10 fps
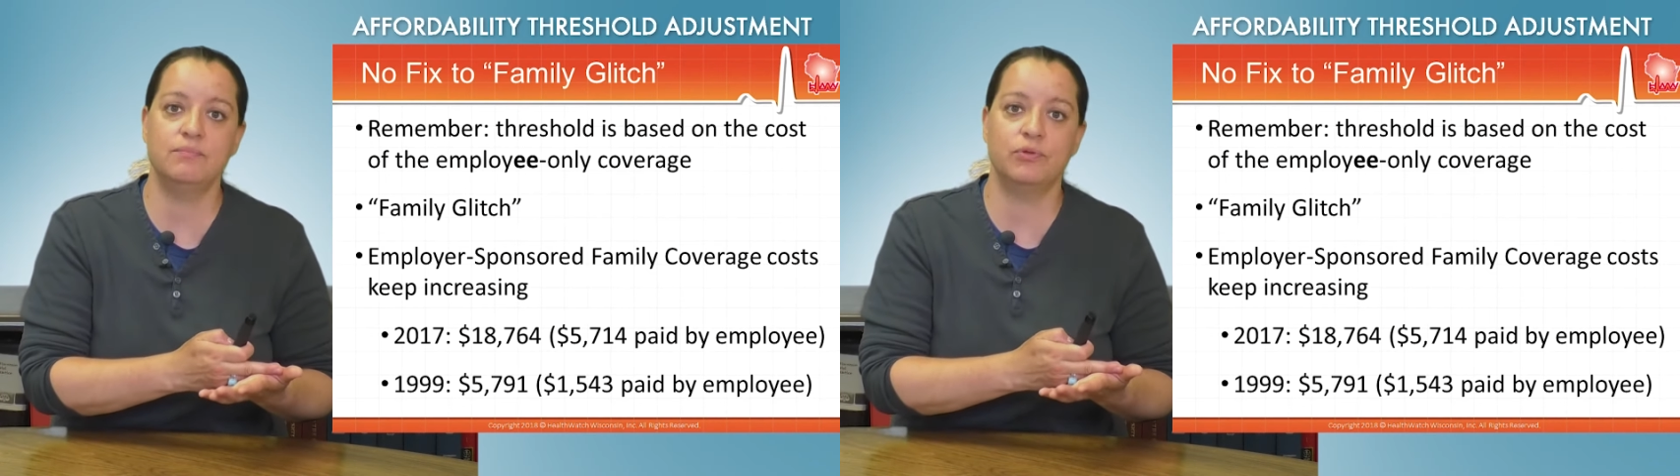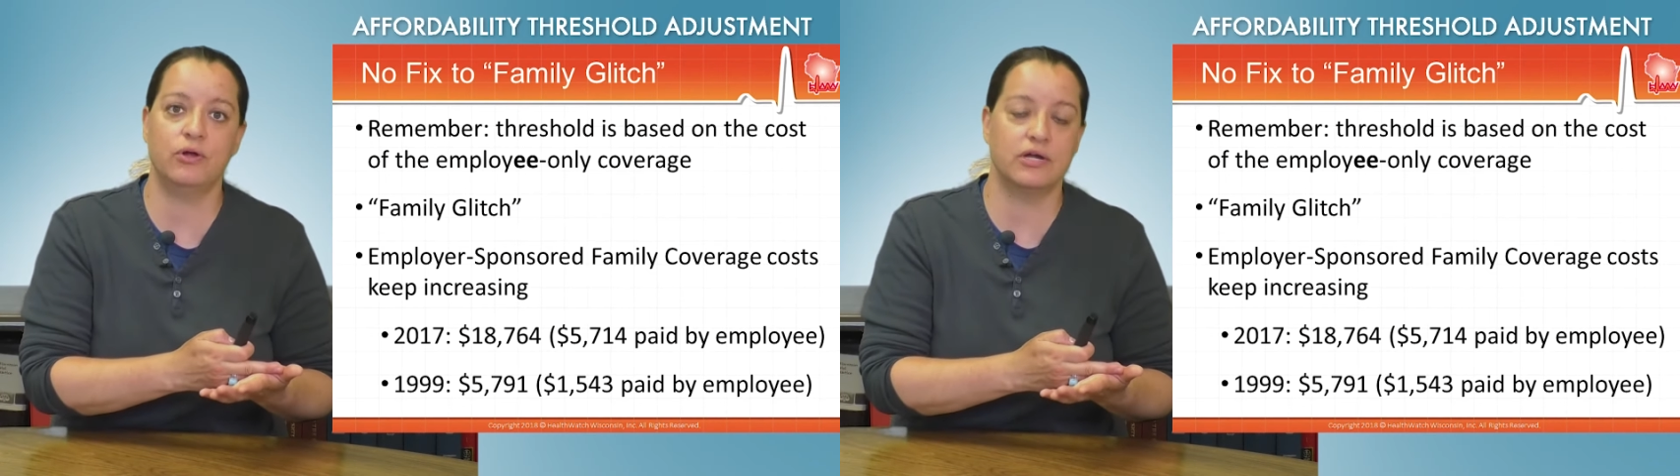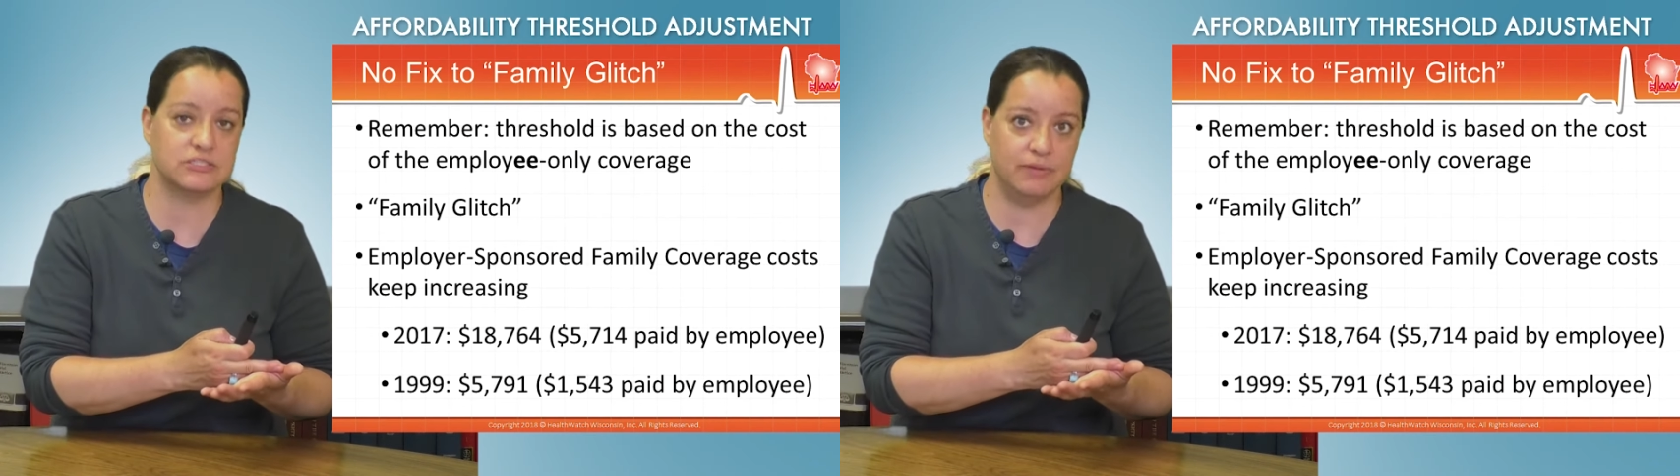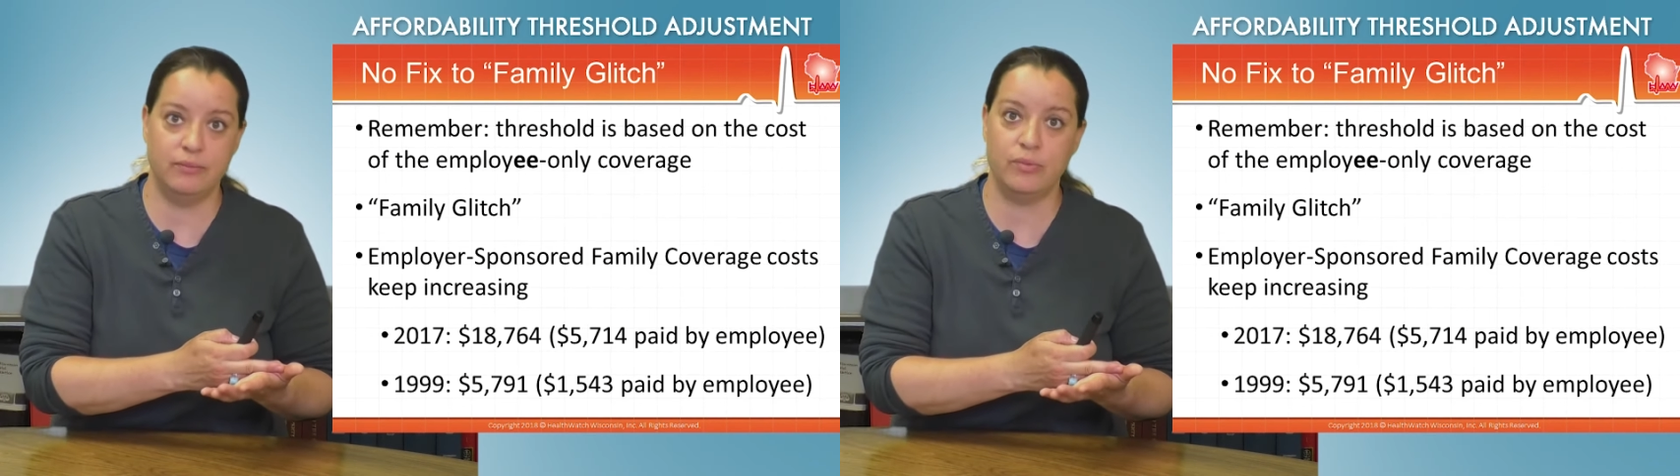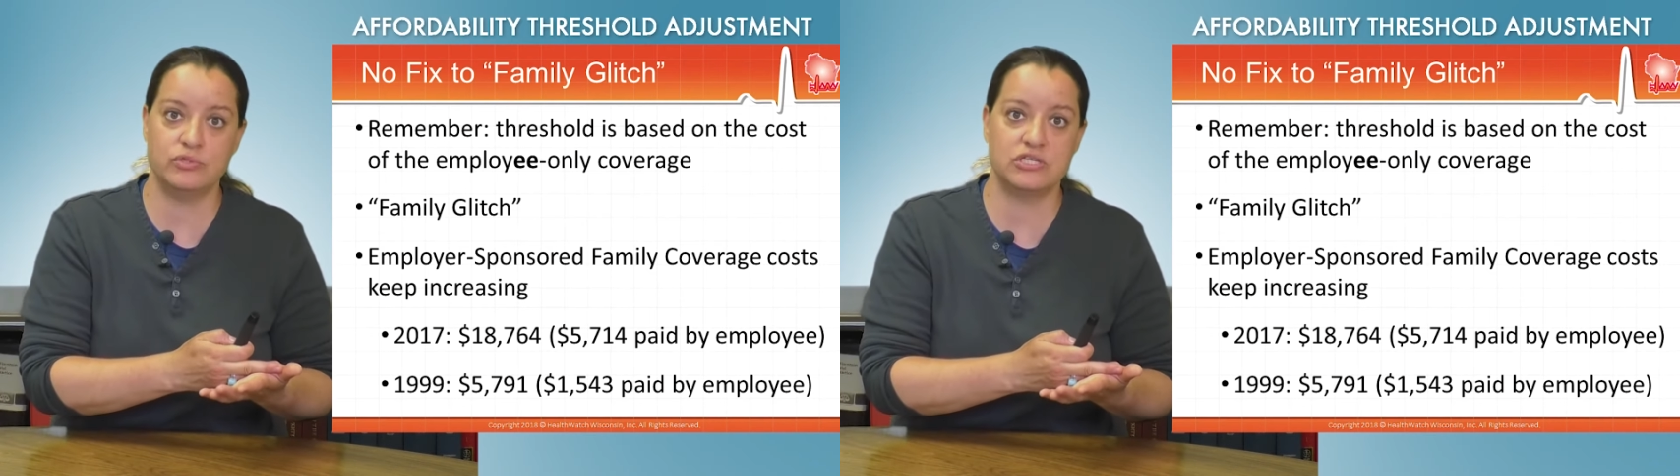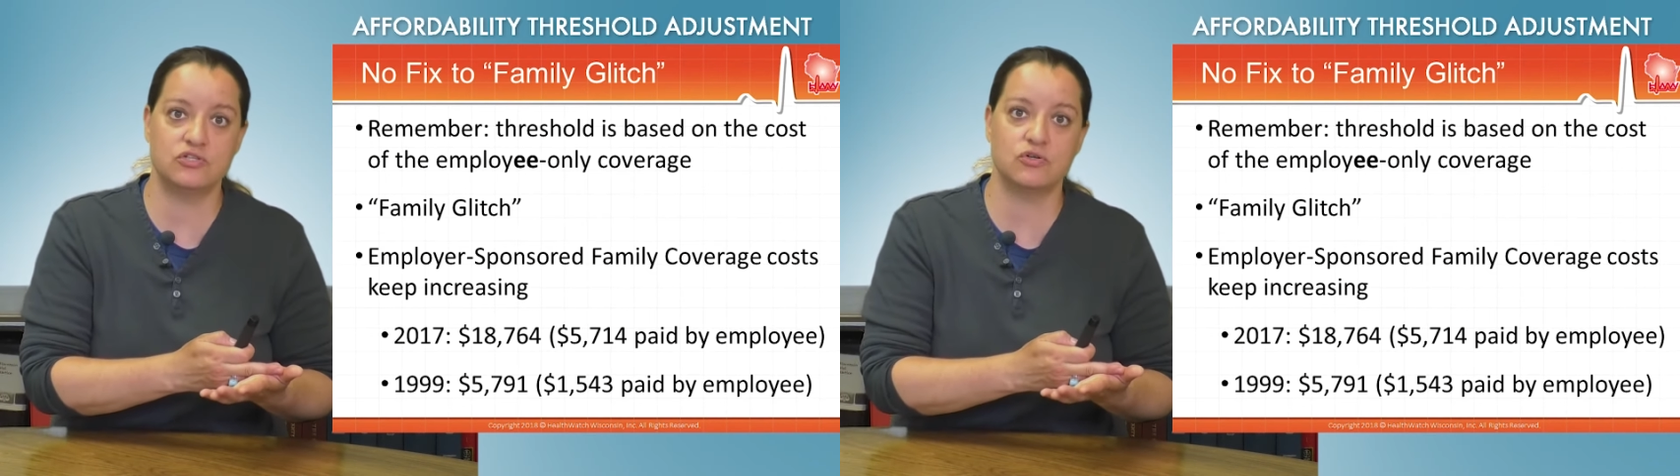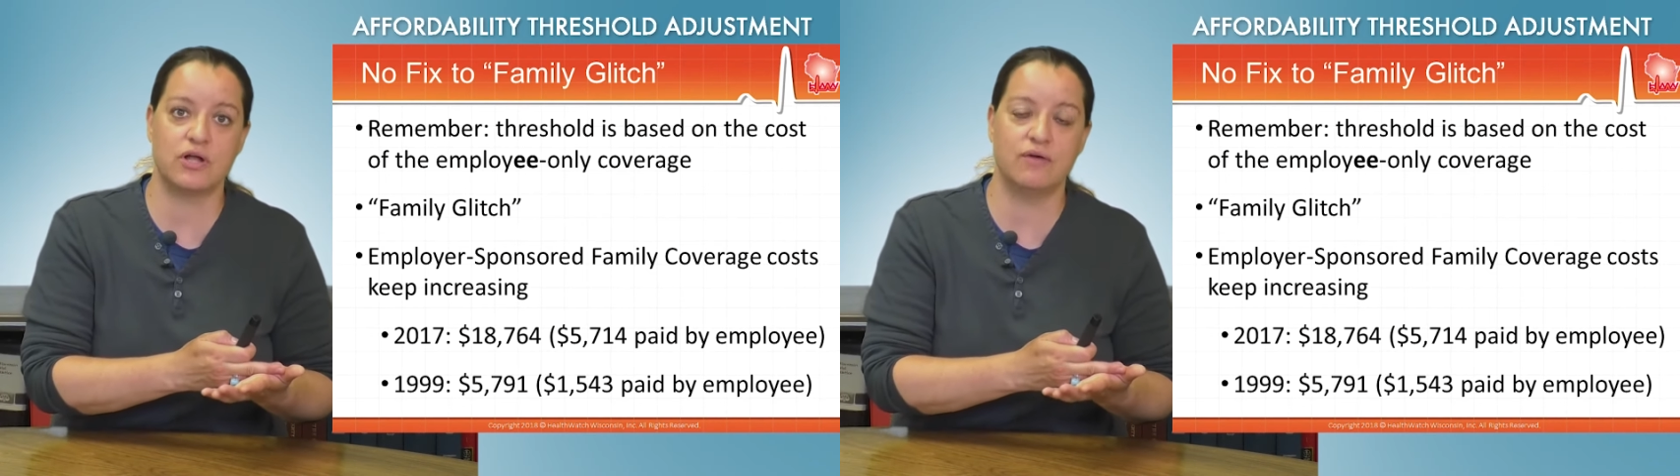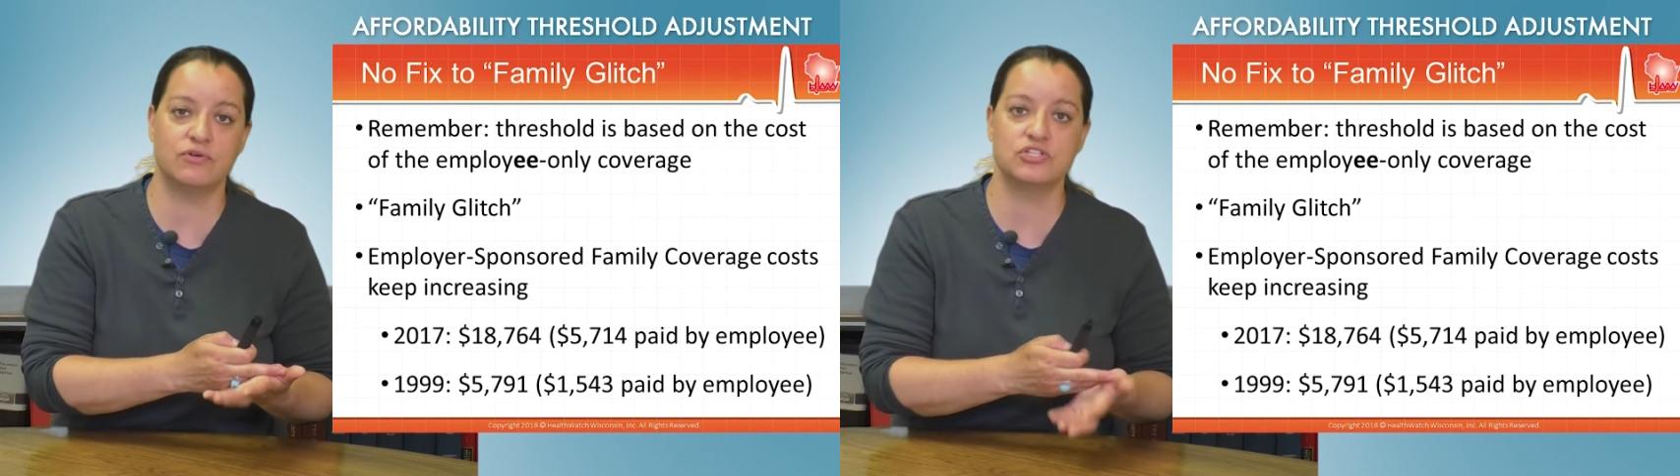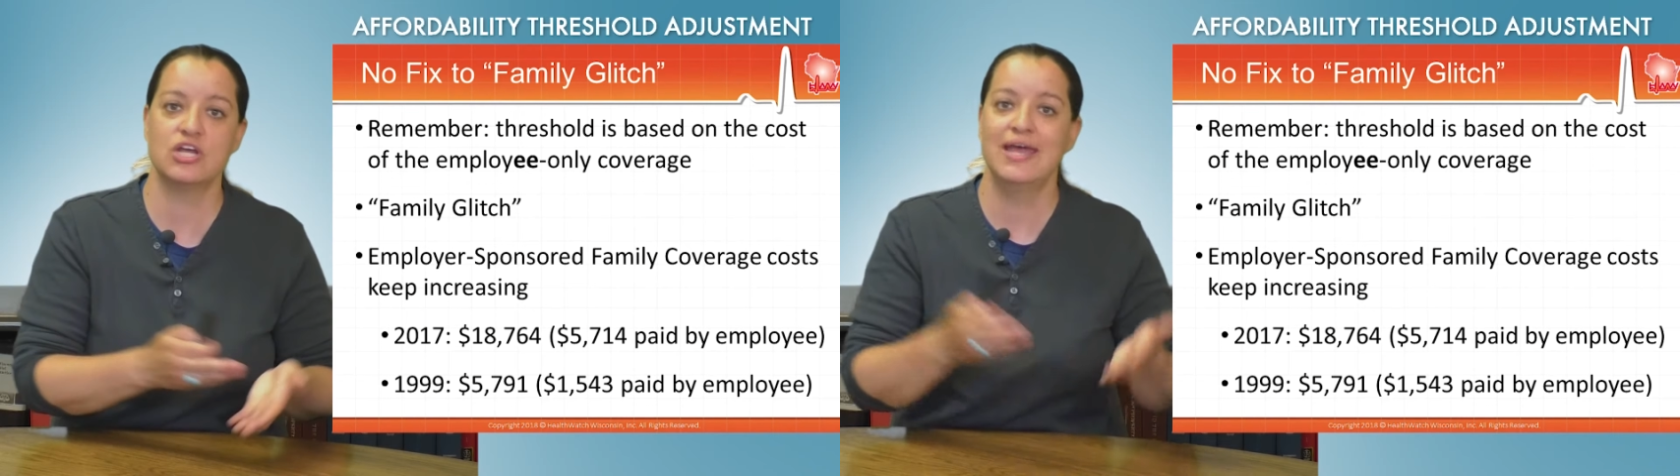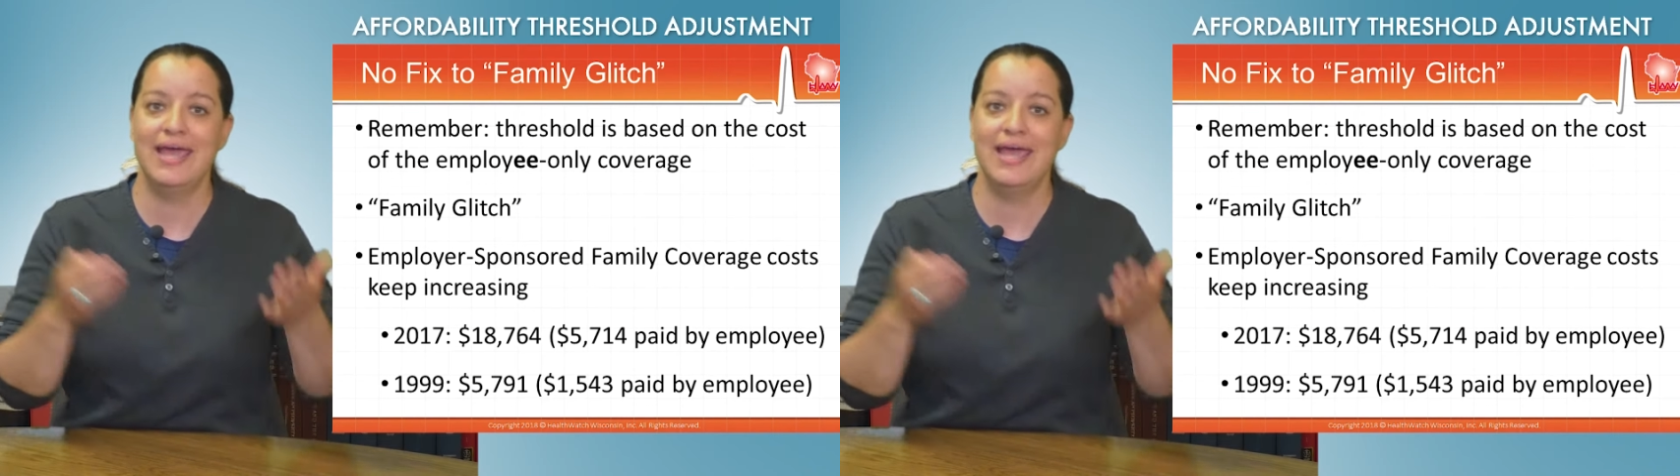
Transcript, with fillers: employer as minimum essential coverage,